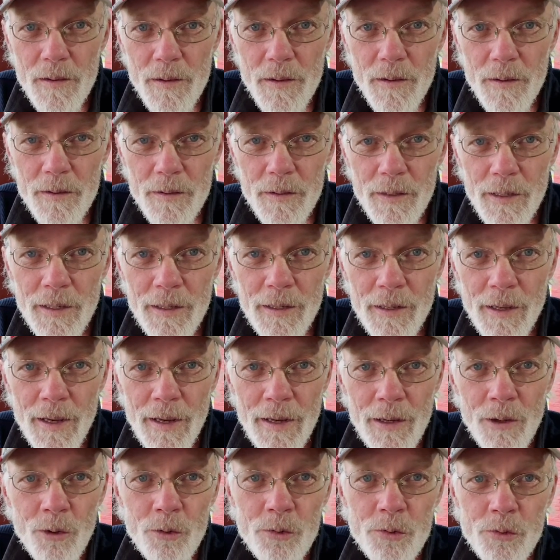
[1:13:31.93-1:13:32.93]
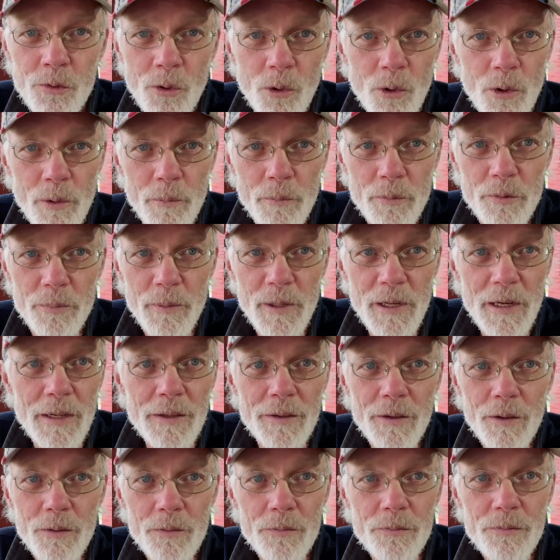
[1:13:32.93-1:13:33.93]
Yeah, the hailstorms, man.
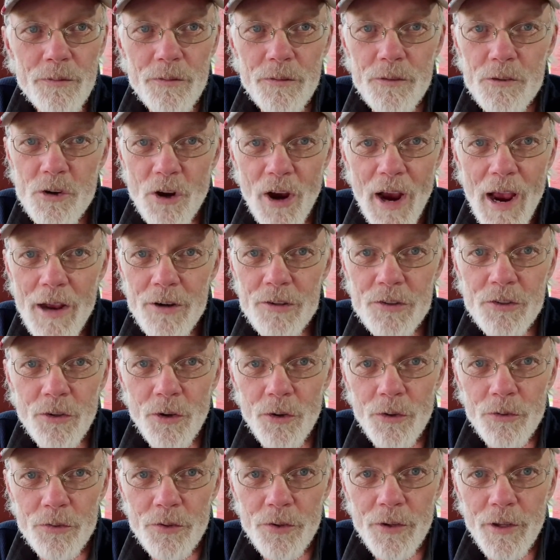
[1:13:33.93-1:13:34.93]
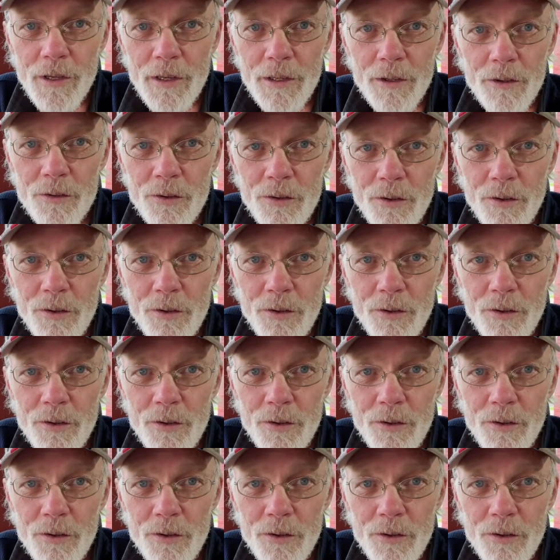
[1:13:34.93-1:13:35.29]
They'll trash those things.